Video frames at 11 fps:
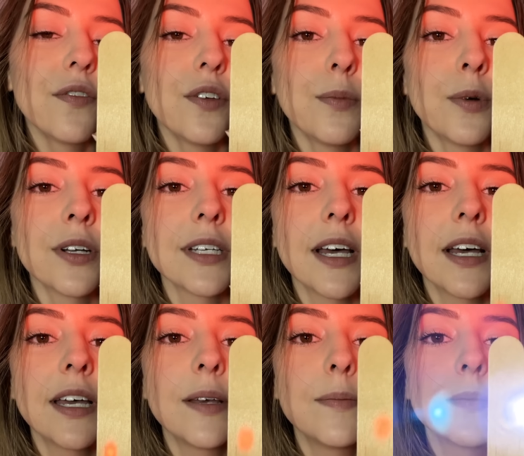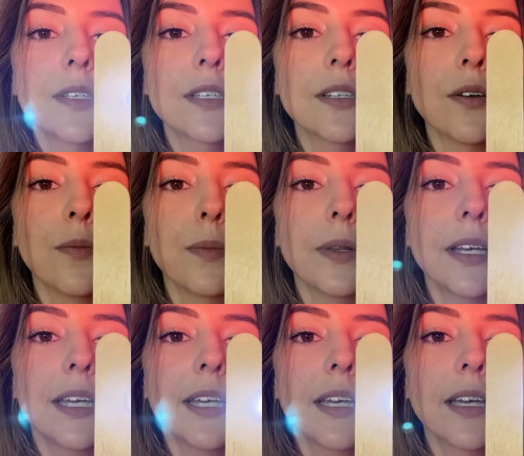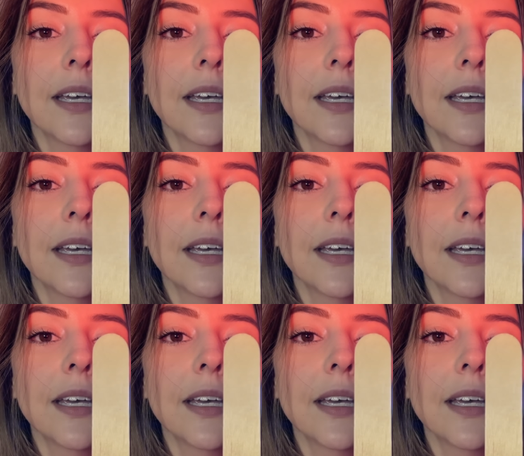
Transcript: More times, don't blink.